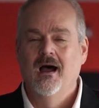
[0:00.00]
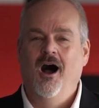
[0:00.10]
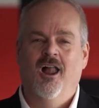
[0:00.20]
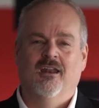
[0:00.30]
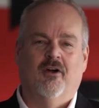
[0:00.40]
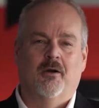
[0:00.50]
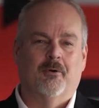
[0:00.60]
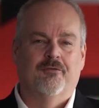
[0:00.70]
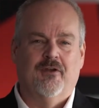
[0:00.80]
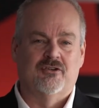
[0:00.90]
All of our
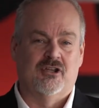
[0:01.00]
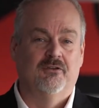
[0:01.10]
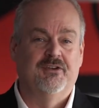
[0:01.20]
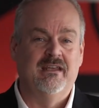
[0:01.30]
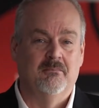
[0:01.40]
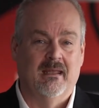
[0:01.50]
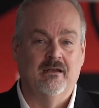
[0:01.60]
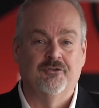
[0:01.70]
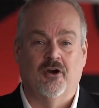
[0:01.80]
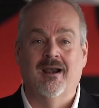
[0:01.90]
professional
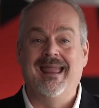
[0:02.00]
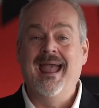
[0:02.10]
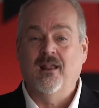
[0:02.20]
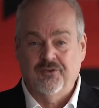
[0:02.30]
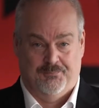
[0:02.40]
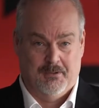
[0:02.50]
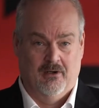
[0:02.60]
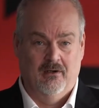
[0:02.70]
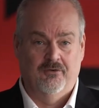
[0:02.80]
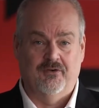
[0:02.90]
teammates are
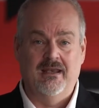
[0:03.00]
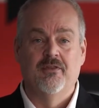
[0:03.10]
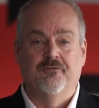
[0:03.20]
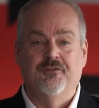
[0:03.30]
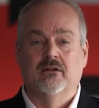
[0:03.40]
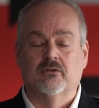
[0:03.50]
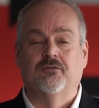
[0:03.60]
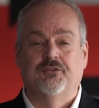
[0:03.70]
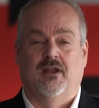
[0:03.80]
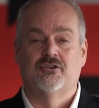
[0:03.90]
experts in the field
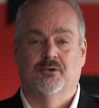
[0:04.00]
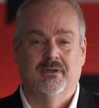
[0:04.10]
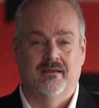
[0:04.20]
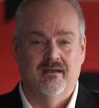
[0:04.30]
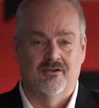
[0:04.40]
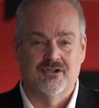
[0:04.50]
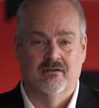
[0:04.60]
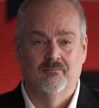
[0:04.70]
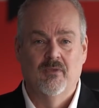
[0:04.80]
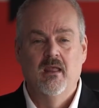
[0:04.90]
of sexual
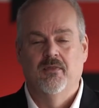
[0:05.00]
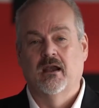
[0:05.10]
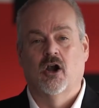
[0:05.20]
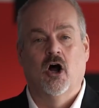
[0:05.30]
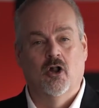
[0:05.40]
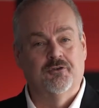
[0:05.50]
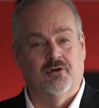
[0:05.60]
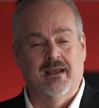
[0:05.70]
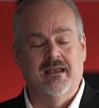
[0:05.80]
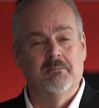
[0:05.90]
addiction. They are all
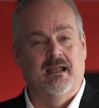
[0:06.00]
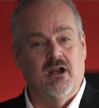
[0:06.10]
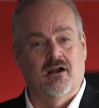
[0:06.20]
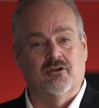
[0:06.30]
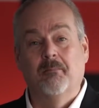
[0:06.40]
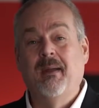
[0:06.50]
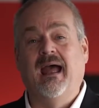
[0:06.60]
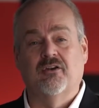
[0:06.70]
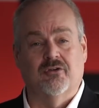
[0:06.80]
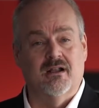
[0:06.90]
trained by Dr.
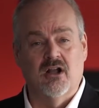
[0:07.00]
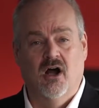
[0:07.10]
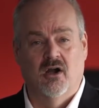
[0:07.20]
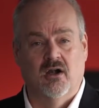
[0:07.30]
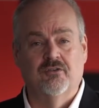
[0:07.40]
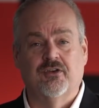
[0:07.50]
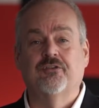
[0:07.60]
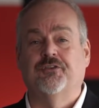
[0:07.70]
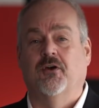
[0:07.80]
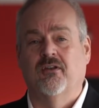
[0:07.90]
Patrick Carnes and
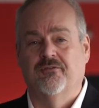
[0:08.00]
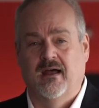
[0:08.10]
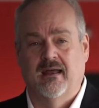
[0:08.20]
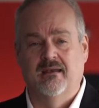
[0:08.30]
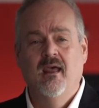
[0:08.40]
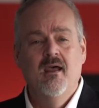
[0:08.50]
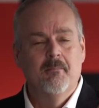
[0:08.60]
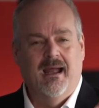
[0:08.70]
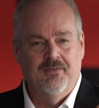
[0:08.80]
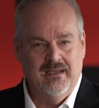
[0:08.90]
certified
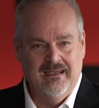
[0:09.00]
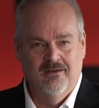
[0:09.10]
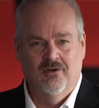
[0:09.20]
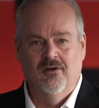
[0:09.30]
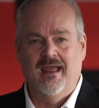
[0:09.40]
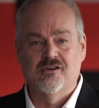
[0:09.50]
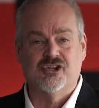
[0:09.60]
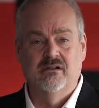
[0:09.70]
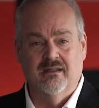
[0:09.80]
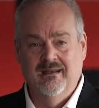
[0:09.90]
by the
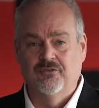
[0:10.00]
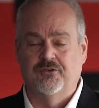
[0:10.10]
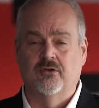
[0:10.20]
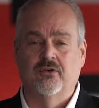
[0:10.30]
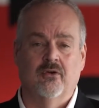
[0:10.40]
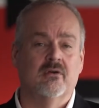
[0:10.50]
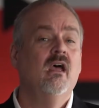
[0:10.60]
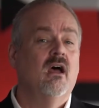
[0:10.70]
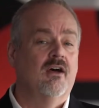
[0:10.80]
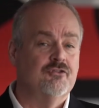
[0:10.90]
International Institute
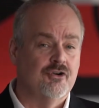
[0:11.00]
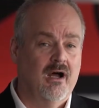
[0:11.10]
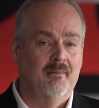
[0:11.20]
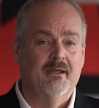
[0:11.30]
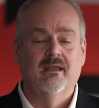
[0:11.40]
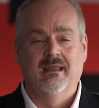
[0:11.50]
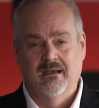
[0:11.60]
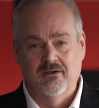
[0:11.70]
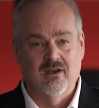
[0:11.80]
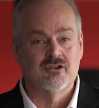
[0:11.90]
of Trauma and
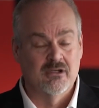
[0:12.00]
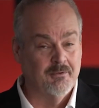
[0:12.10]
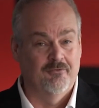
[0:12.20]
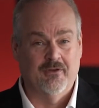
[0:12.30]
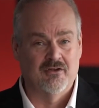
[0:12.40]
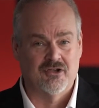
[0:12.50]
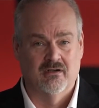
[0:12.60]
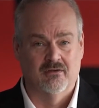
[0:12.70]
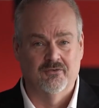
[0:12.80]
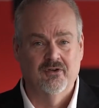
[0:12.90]
Addiction
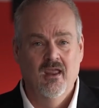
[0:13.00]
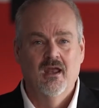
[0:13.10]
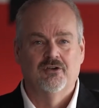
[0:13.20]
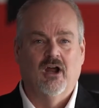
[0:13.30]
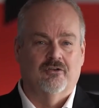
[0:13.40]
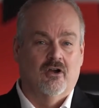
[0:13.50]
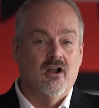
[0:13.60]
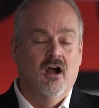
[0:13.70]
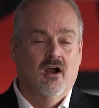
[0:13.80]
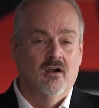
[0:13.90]
Professionals. Dr.
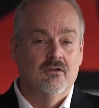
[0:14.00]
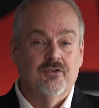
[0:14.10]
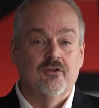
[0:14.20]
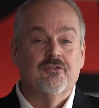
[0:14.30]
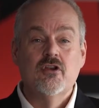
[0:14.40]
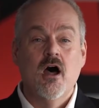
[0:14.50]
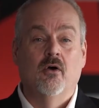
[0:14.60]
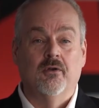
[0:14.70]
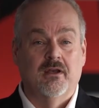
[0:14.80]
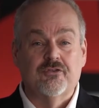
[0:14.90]
Carnes is
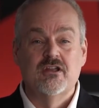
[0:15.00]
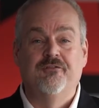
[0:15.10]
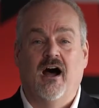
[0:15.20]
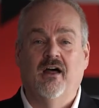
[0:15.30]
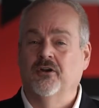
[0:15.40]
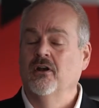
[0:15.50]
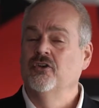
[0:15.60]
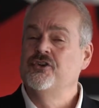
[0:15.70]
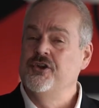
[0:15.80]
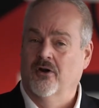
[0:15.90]
known as the father
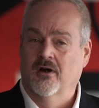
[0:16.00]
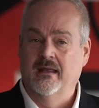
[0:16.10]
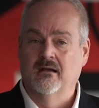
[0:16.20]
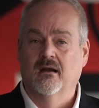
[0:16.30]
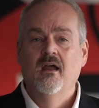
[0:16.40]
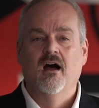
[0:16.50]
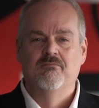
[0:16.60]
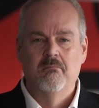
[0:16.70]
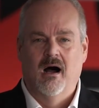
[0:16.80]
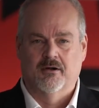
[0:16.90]
and curator
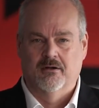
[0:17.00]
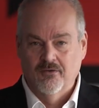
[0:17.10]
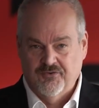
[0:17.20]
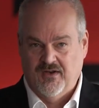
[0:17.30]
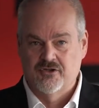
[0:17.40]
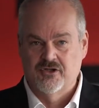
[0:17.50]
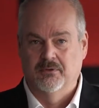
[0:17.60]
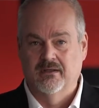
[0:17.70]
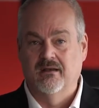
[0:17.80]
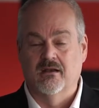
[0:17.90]
of modern
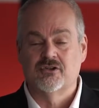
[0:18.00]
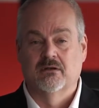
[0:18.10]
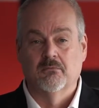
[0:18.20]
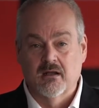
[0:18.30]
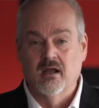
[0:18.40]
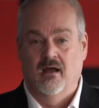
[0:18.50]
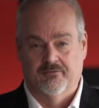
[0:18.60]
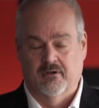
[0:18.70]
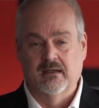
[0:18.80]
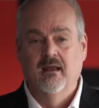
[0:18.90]
sexual addiction
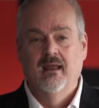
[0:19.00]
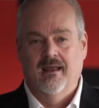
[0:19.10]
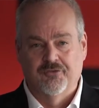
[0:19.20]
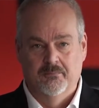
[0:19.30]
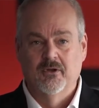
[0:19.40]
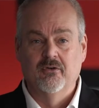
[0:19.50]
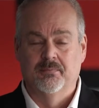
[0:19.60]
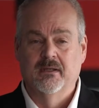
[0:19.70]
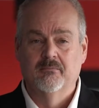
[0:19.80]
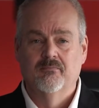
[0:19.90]
recovery as a
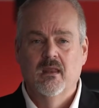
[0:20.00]
movement.